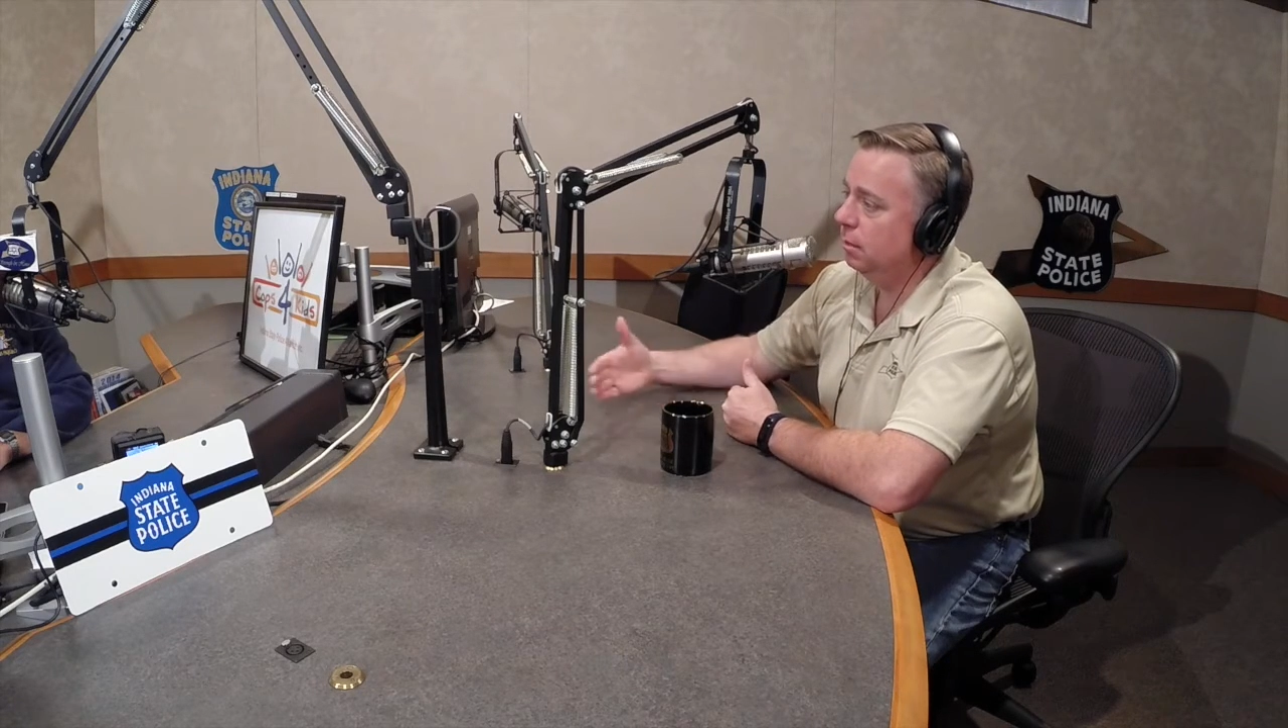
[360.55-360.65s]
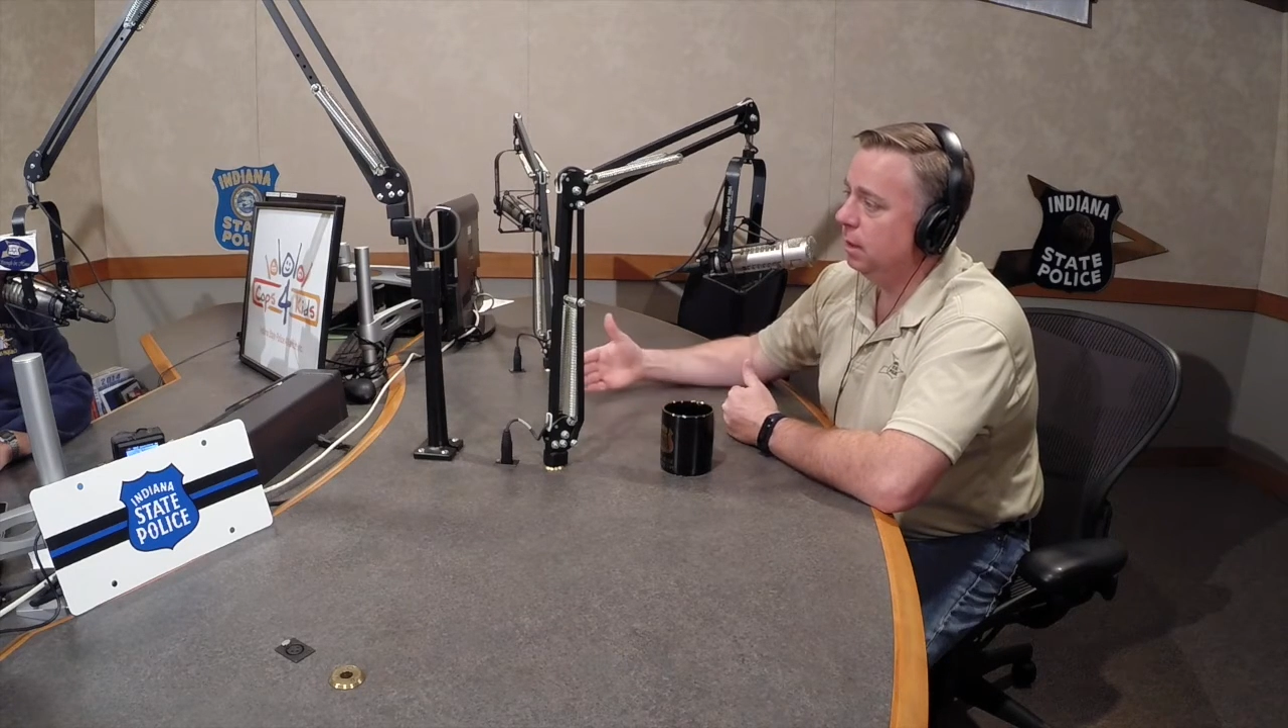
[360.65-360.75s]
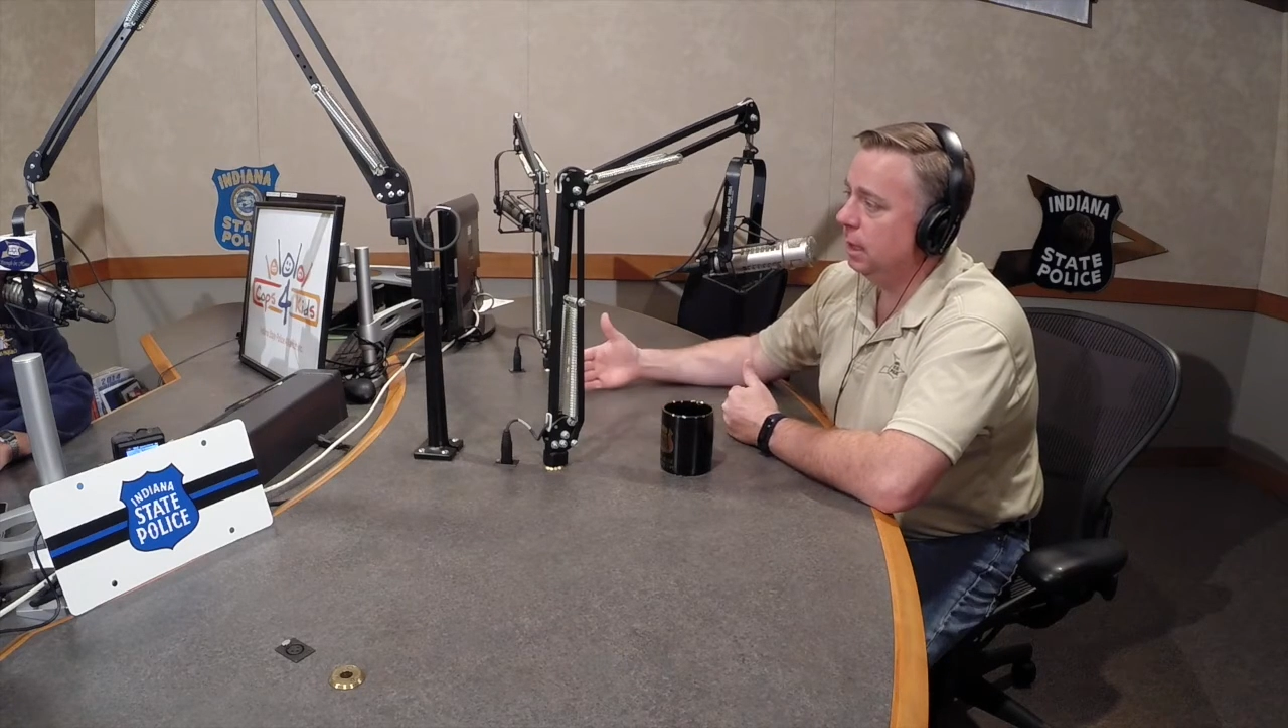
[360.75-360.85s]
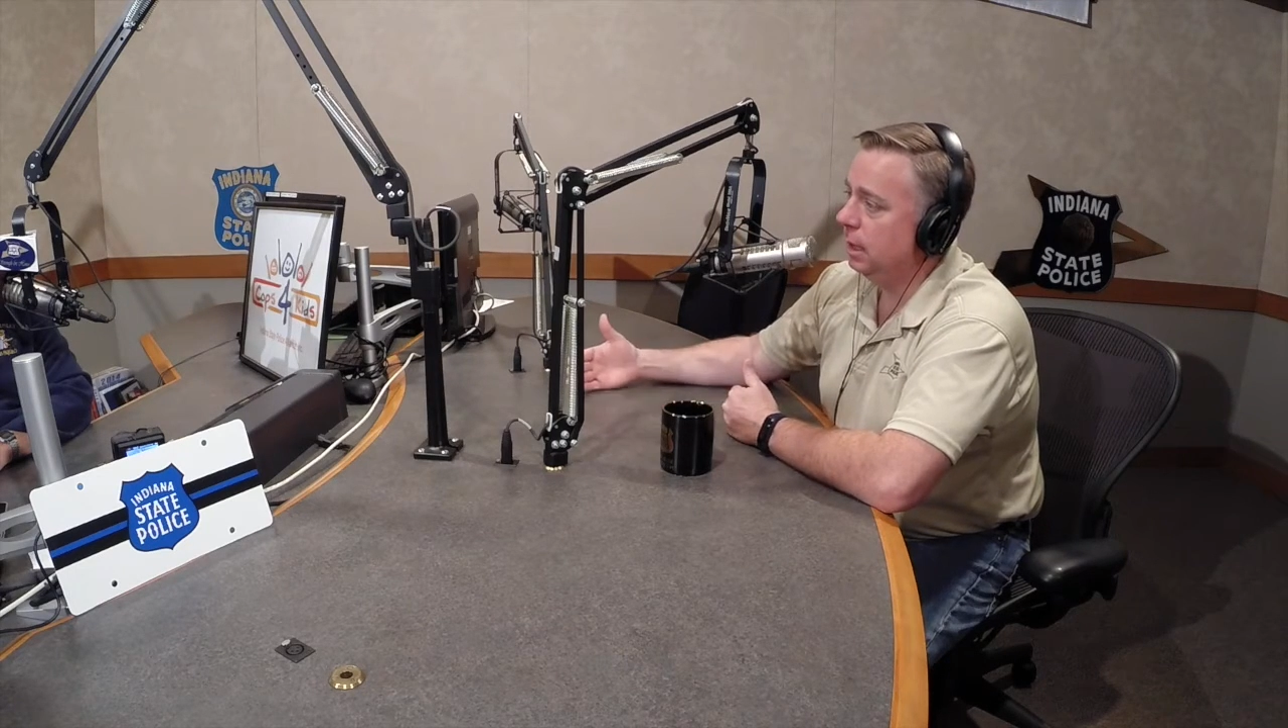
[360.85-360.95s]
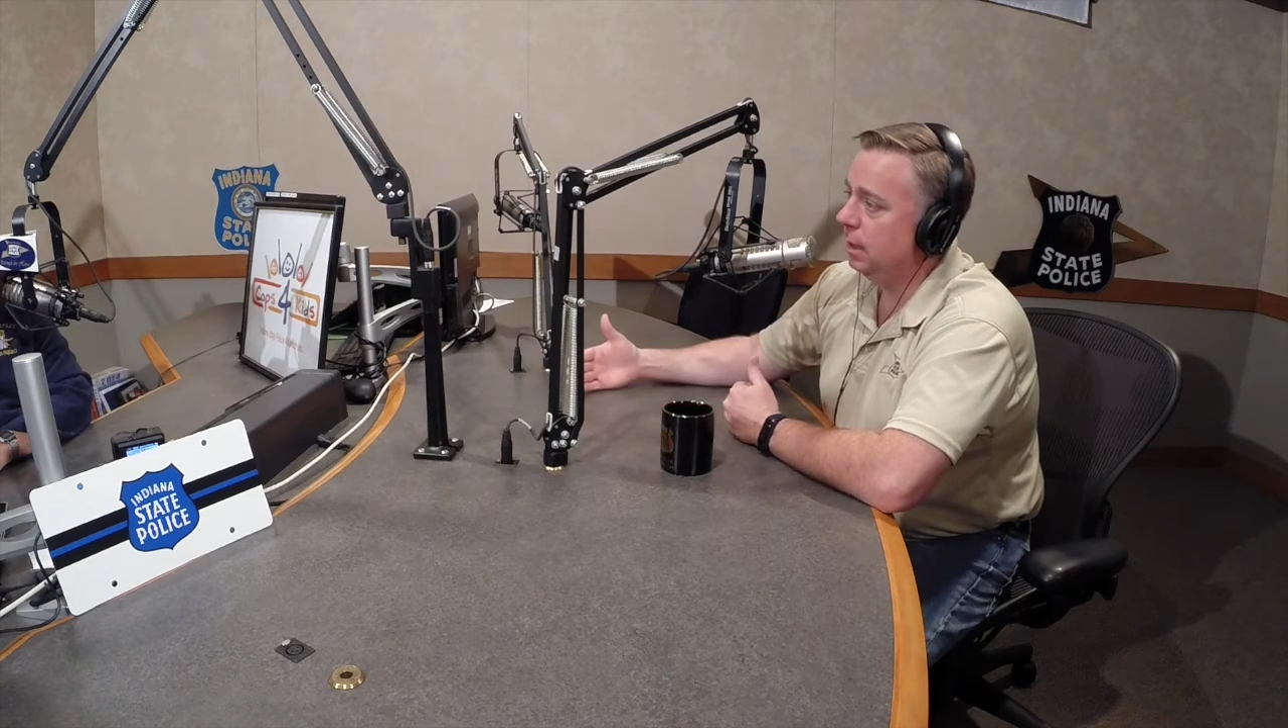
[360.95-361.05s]

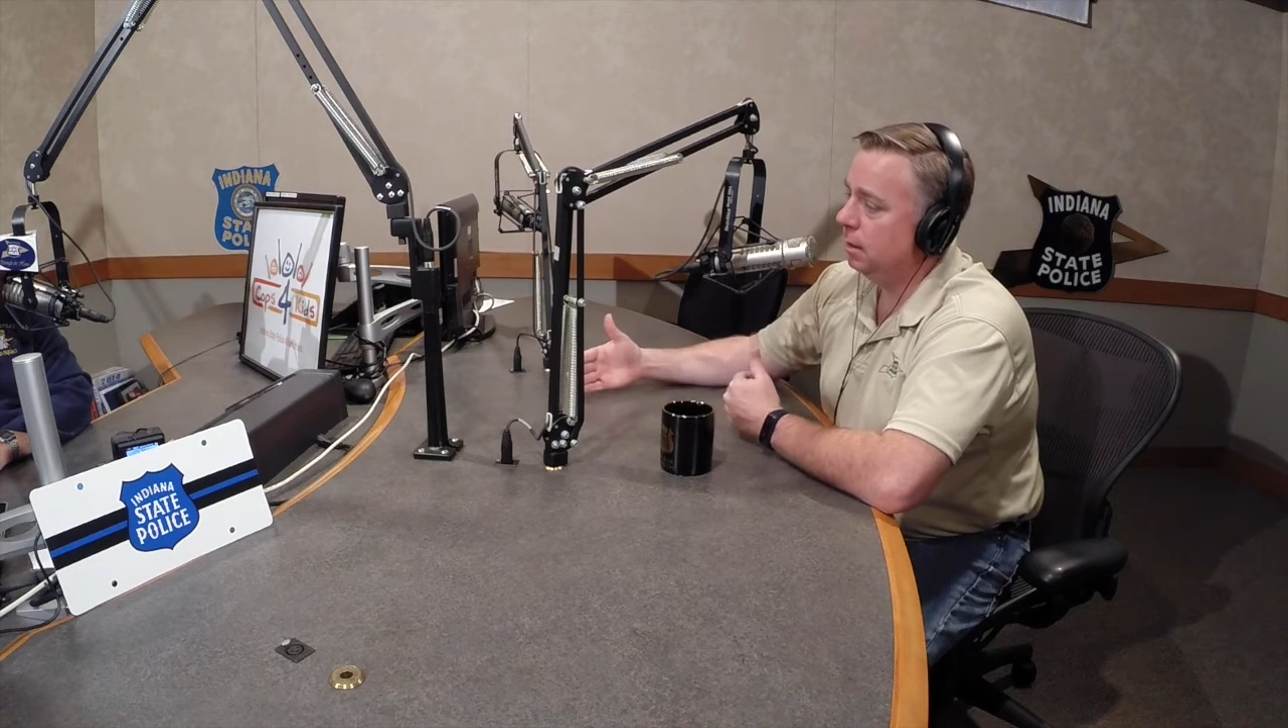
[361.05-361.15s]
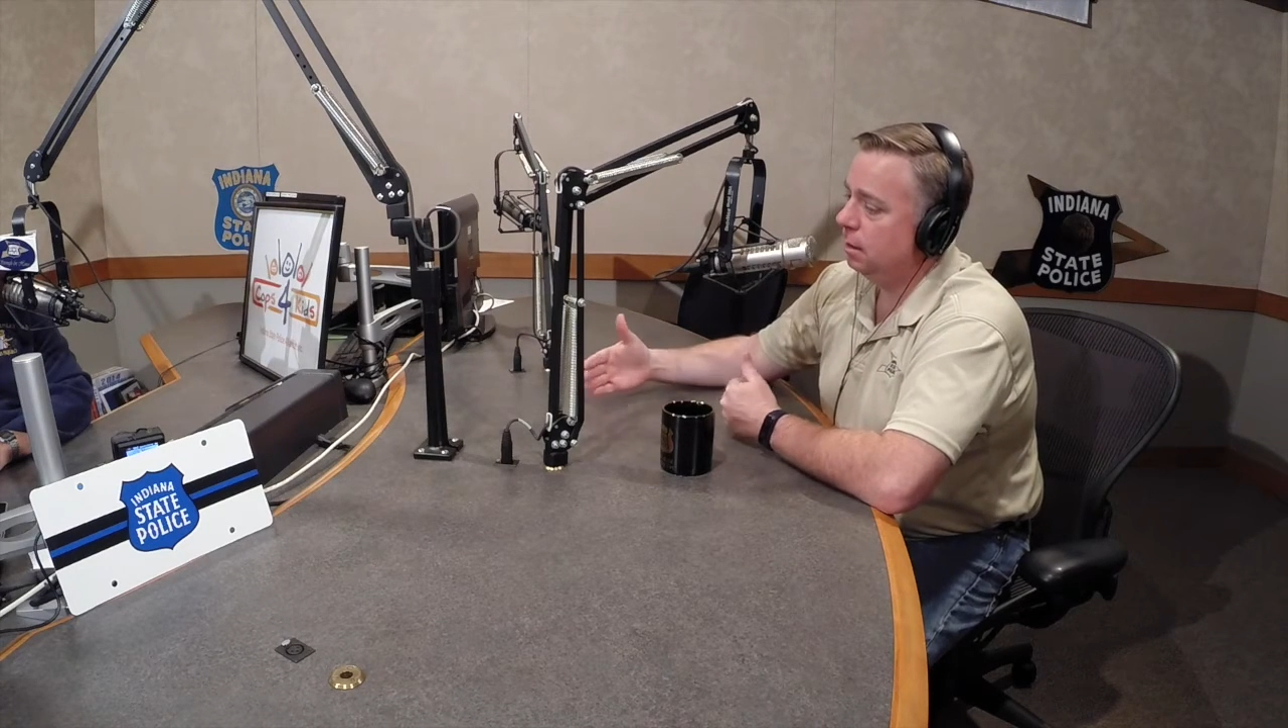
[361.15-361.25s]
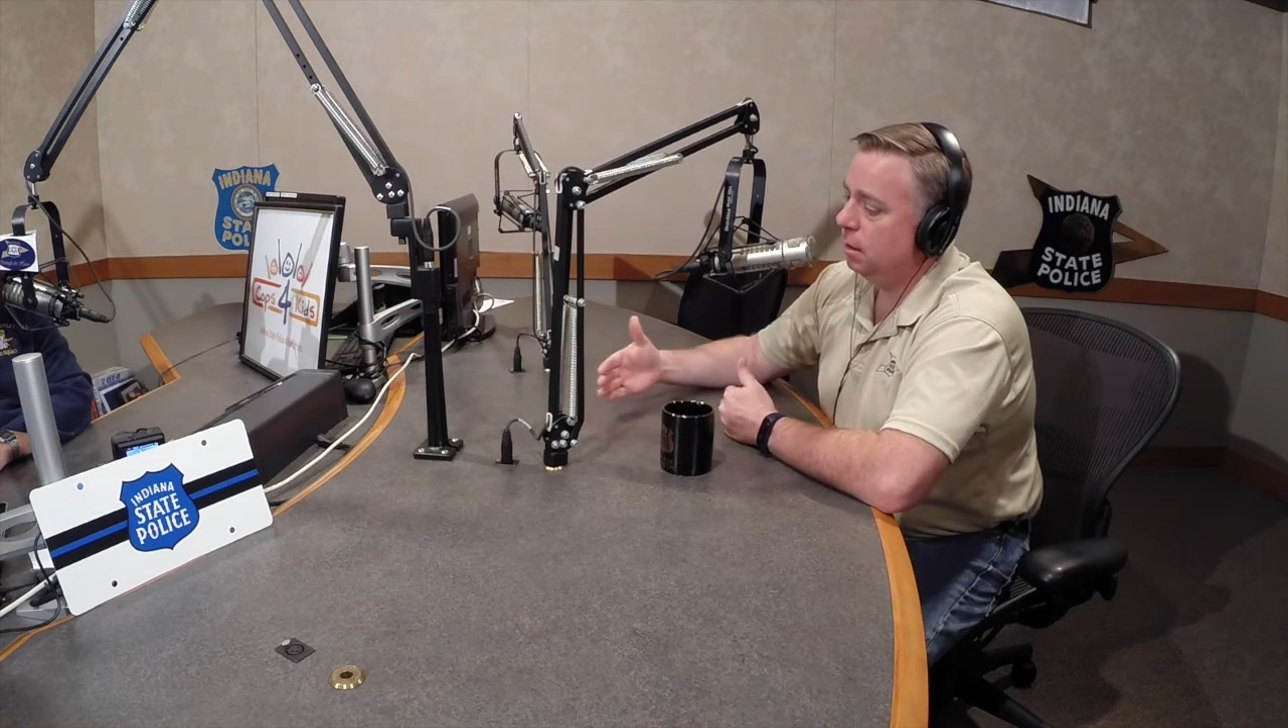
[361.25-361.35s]
the.